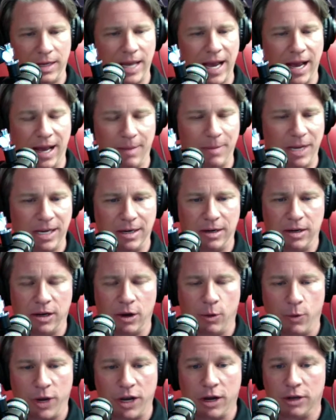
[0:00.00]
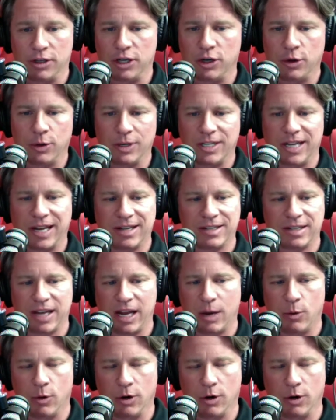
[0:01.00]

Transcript: got to do a test day.